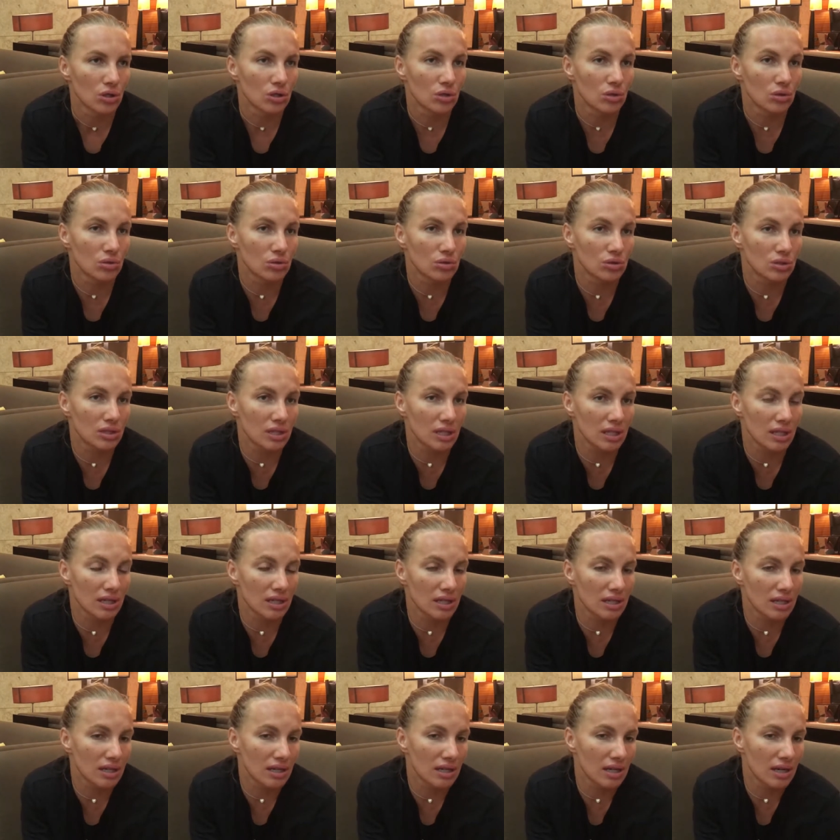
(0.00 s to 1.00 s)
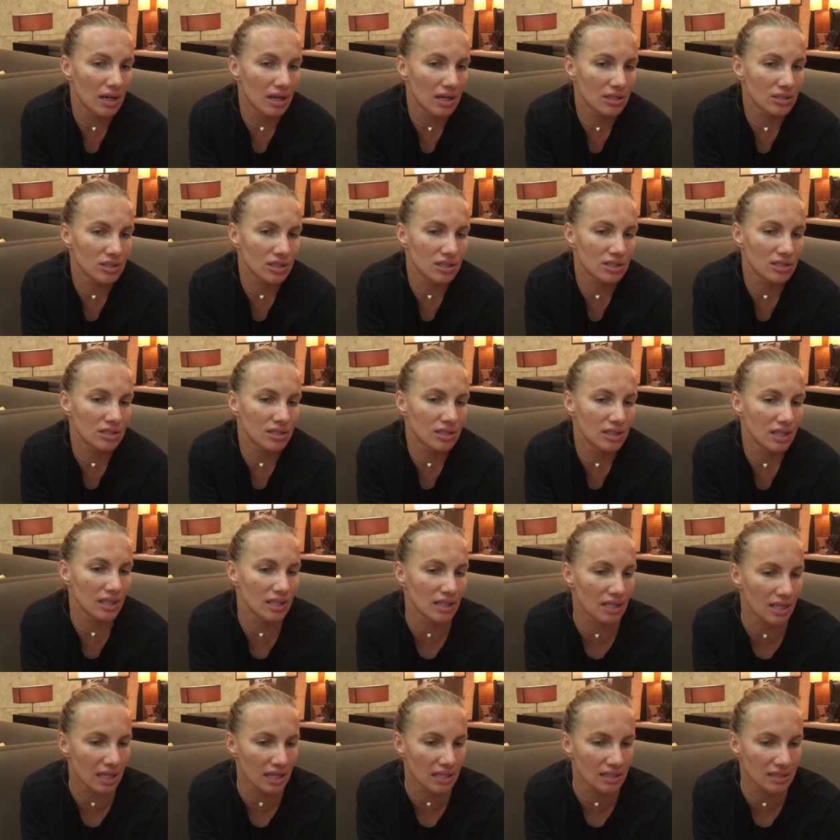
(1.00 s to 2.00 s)
to see. I just
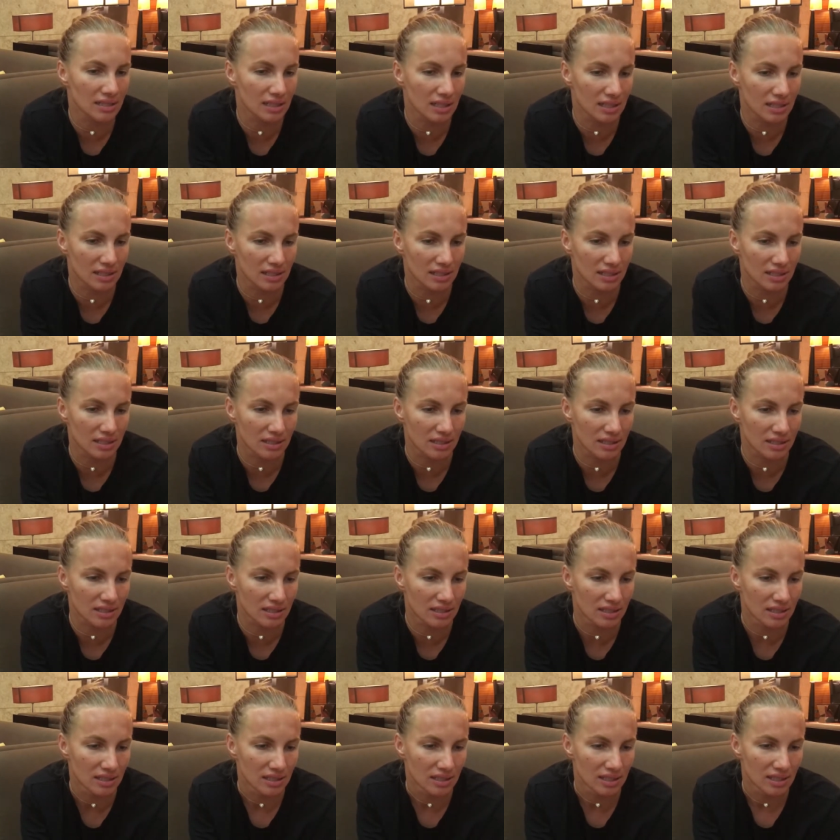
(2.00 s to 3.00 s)
realized that